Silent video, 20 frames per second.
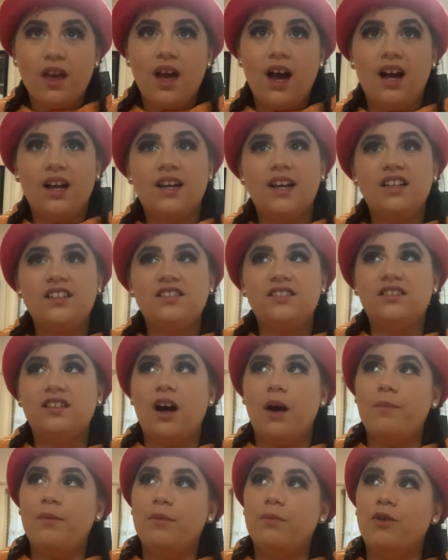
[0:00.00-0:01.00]
I guess
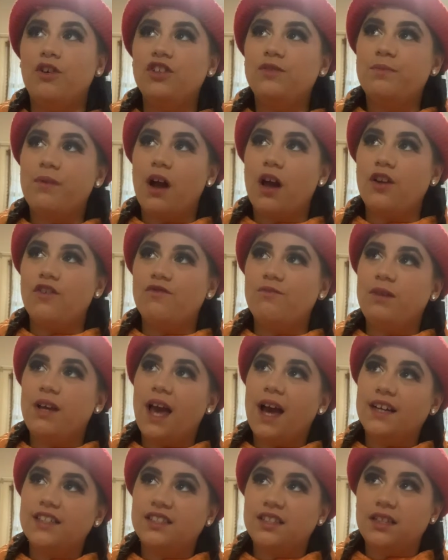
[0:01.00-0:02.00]
I'll be most proud of me
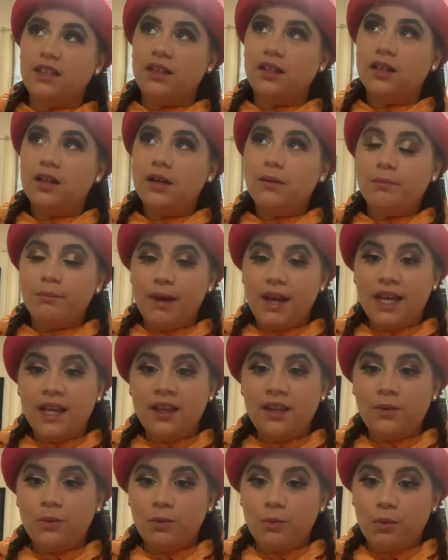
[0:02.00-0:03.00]
actually
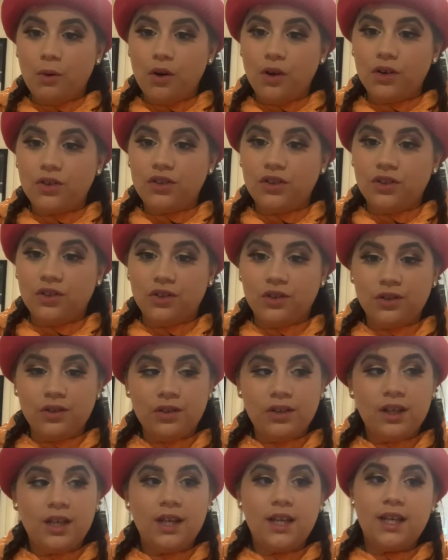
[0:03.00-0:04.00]
making it work, you know,
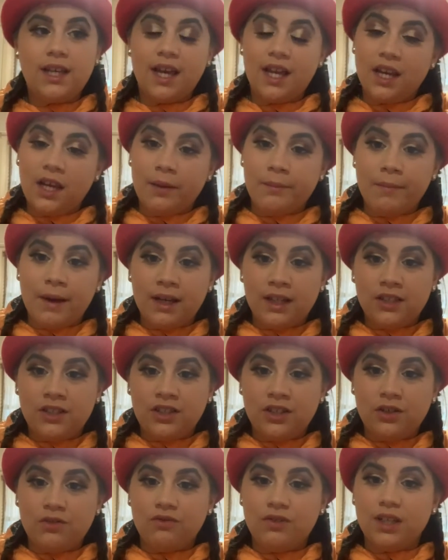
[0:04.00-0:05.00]
getting a
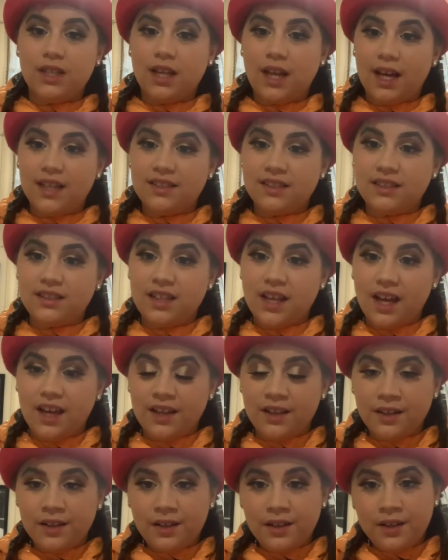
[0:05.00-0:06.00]
manager, realizing
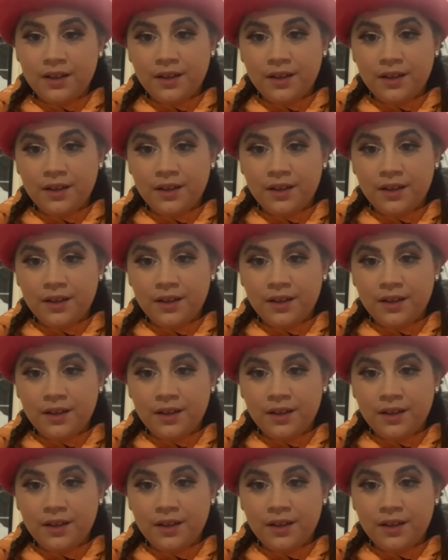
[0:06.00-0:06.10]
that